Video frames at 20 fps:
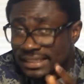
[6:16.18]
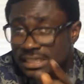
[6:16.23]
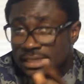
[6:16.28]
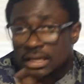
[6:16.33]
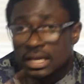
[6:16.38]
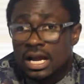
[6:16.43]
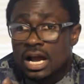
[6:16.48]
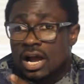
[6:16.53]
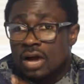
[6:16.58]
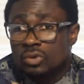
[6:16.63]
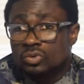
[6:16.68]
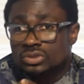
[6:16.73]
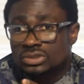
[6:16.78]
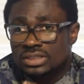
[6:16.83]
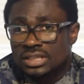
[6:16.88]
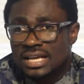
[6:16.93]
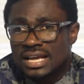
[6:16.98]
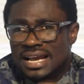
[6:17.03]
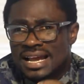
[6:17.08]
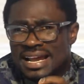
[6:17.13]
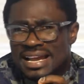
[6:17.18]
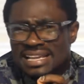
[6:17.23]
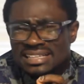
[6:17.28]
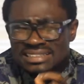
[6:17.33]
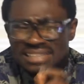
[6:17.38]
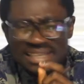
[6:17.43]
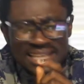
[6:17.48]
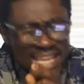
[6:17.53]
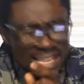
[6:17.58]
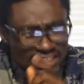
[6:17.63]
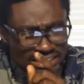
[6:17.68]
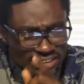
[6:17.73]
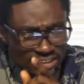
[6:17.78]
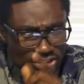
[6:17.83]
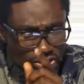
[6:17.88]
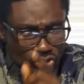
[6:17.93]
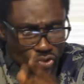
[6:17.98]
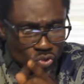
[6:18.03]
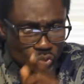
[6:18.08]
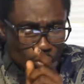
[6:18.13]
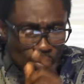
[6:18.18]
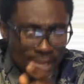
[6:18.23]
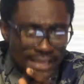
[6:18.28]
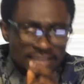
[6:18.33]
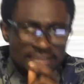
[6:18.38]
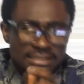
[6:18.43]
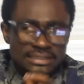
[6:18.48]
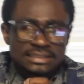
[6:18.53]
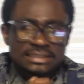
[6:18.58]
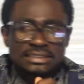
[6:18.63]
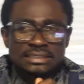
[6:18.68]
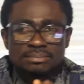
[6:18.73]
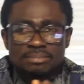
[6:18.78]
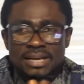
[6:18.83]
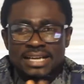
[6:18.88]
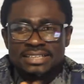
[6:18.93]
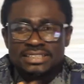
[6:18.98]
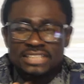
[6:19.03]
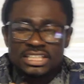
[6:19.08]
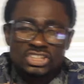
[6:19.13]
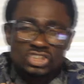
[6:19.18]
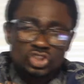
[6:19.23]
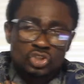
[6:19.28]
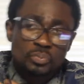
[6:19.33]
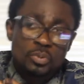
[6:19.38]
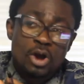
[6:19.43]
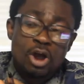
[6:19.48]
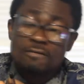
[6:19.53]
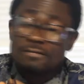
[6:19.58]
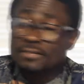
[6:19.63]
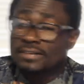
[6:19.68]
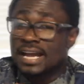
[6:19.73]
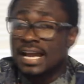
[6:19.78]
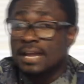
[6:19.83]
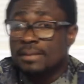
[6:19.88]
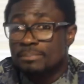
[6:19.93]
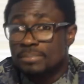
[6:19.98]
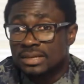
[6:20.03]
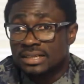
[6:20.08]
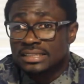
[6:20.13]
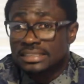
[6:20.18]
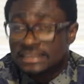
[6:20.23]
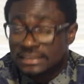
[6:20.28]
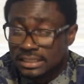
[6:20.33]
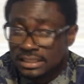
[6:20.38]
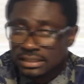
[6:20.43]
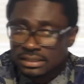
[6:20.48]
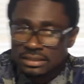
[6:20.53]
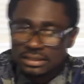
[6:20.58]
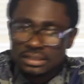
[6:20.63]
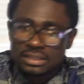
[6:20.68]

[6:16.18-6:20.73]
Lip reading: count is less than 20 by 10 to the power of 9 per liter,